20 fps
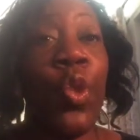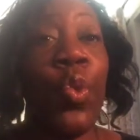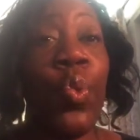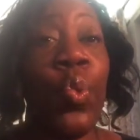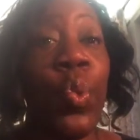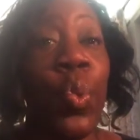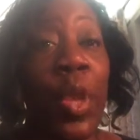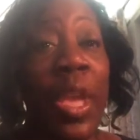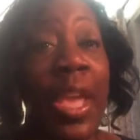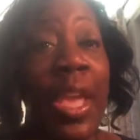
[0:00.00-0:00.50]

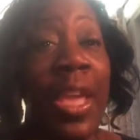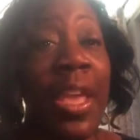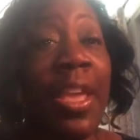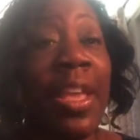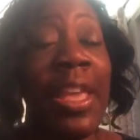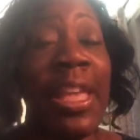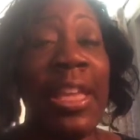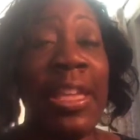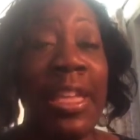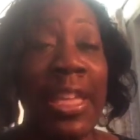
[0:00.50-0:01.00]
we
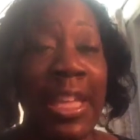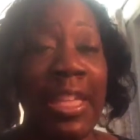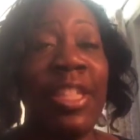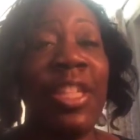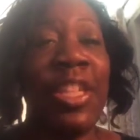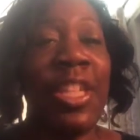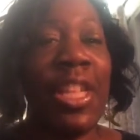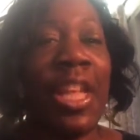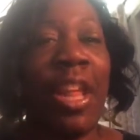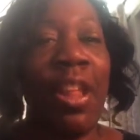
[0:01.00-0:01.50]
can get
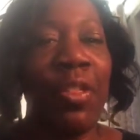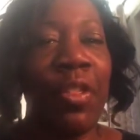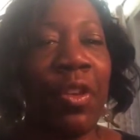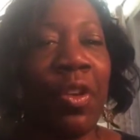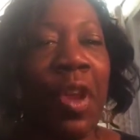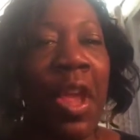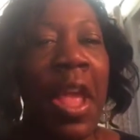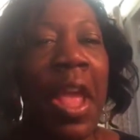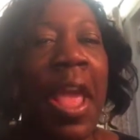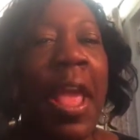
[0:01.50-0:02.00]

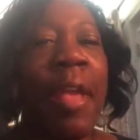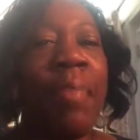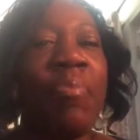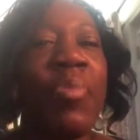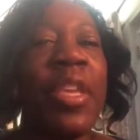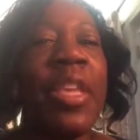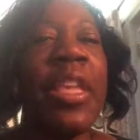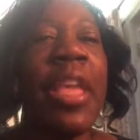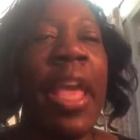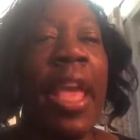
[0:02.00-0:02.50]
together and
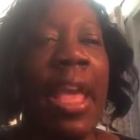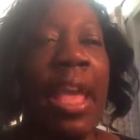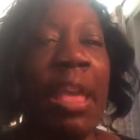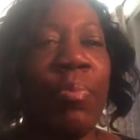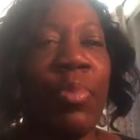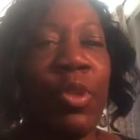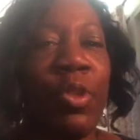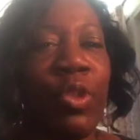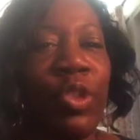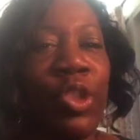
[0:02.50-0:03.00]
be
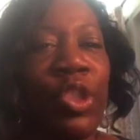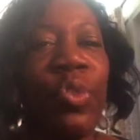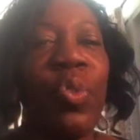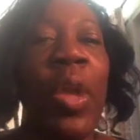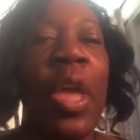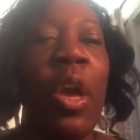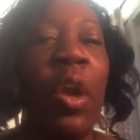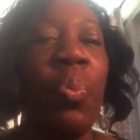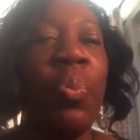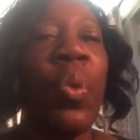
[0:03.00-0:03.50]
able to
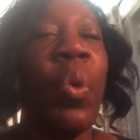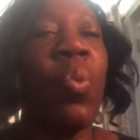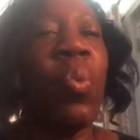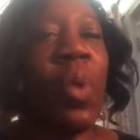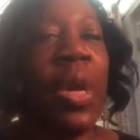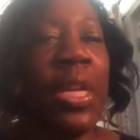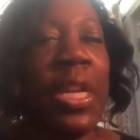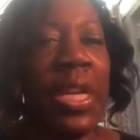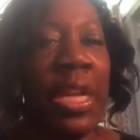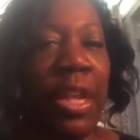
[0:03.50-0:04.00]
help
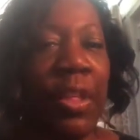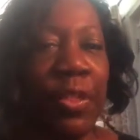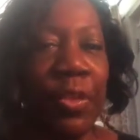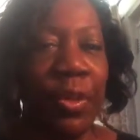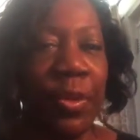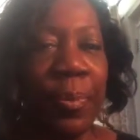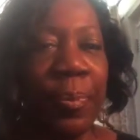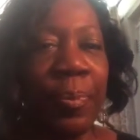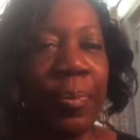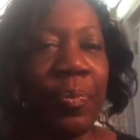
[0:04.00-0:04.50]
one
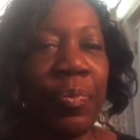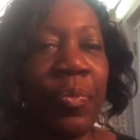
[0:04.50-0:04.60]
another.